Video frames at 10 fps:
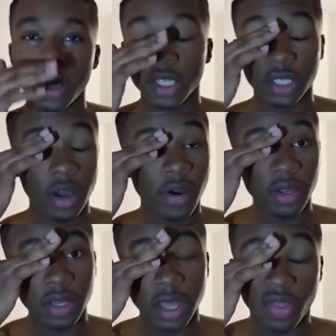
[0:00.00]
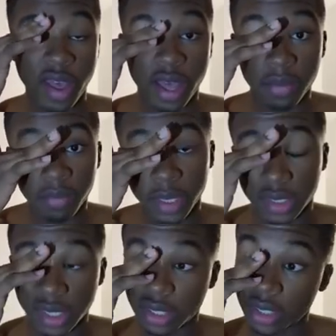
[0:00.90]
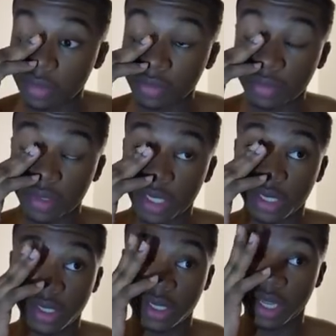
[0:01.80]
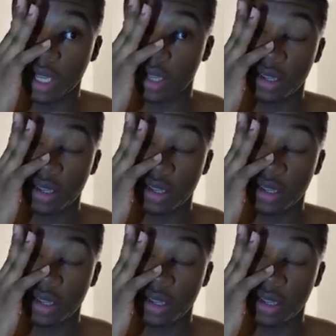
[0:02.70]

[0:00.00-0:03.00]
So how I look at that basically is like,